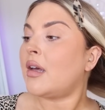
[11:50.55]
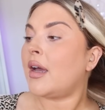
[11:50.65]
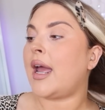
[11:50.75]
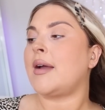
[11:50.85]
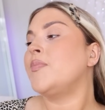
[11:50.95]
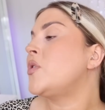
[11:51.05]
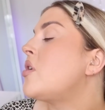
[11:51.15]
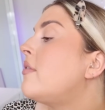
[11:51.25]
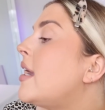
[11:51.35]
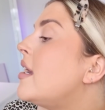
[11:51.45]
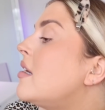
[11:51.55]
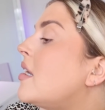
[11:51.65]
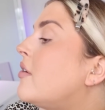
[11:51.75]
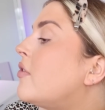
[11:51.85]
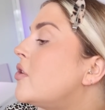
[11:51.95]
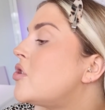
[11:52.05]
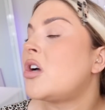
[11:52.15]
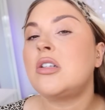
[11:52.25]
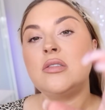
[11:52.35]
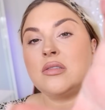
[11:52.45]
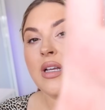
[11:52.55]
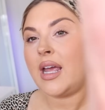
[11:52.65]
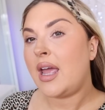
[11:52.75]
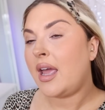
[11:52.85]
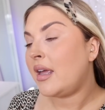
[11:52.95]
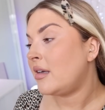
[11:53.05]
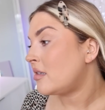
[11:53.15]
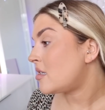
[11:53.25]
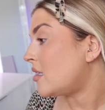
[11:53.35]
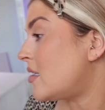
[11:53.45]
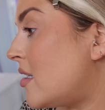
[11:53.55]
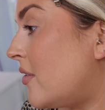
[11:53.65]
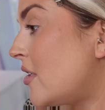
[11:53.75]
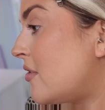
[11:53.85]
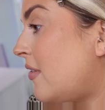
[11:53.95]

Okay, so I've had headphones on, and so let's see if it's